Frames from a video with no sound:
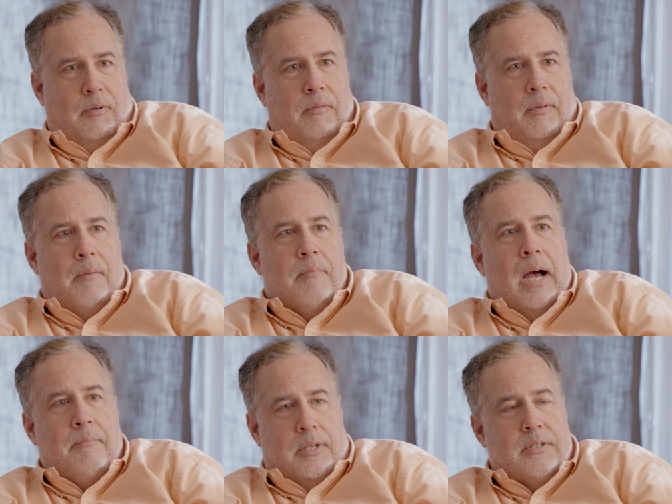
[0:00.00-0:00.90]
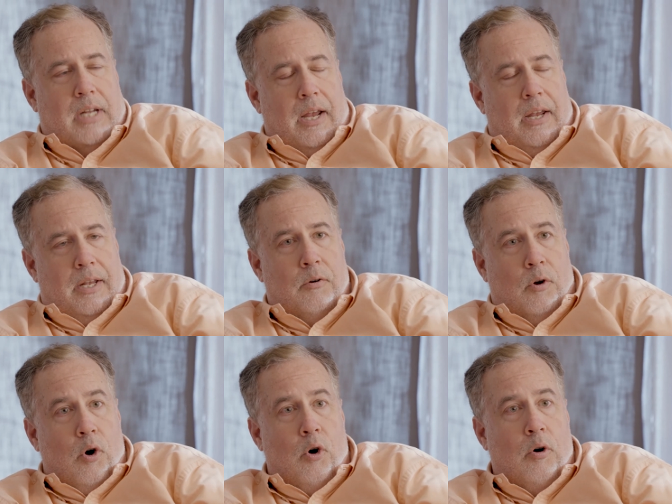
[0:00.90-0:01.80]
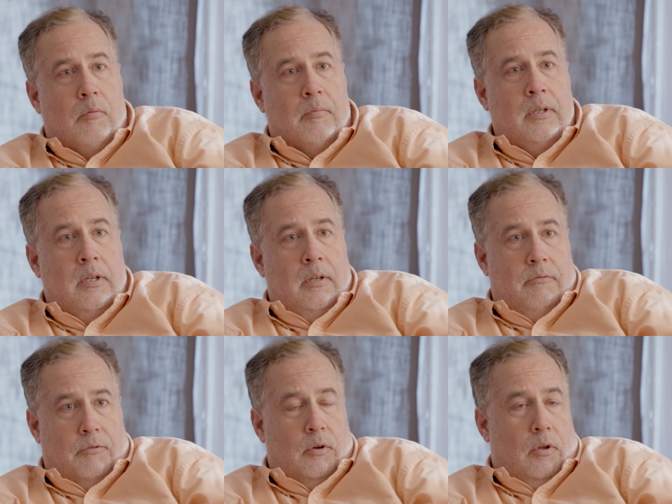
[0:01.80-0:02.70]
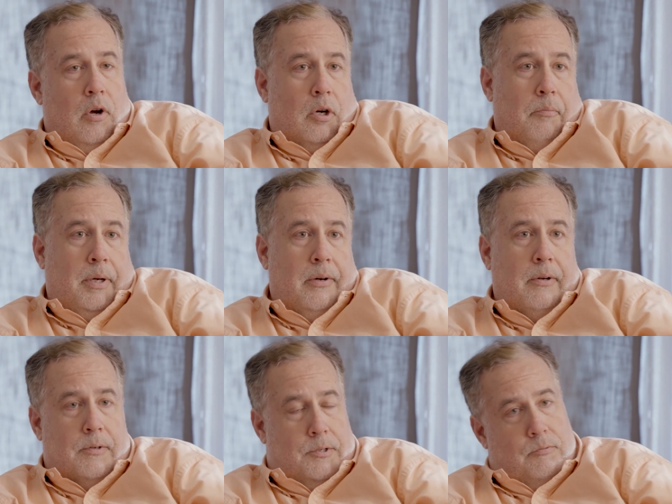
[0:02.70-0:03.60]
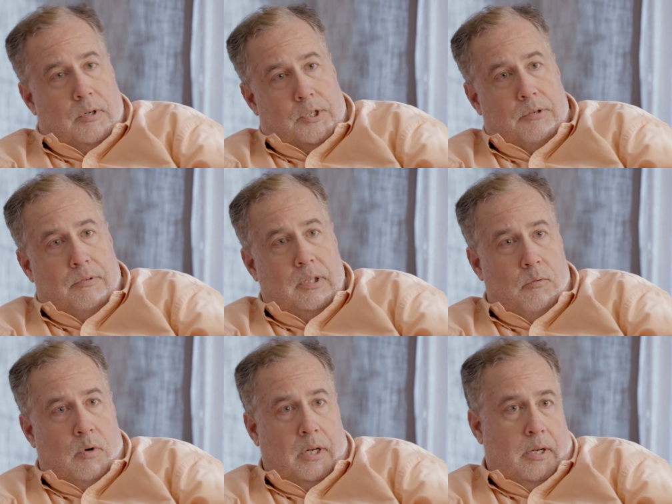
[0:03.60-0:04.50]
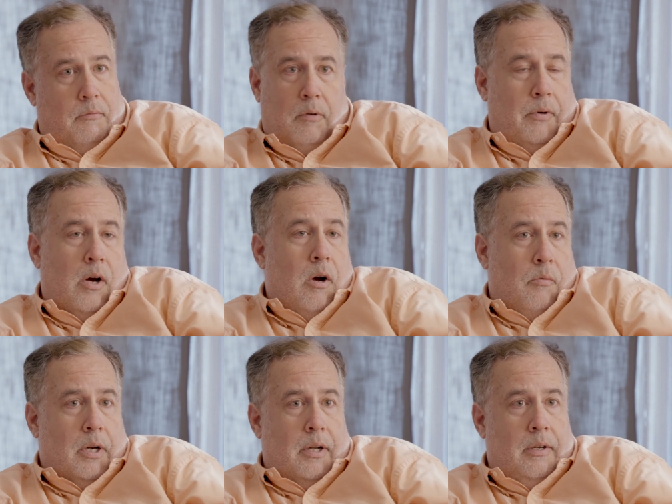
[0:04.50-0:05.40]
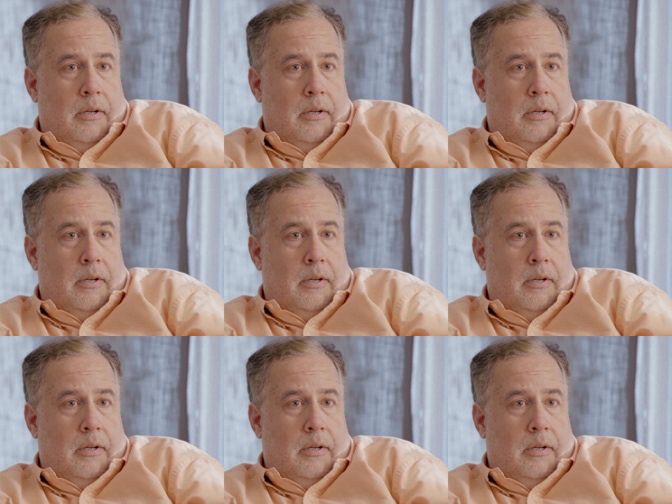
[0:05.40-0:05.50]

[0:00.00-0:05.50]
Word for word: for my mom to stay in her home for a longer period, which is what she really wanted and what we all wanted.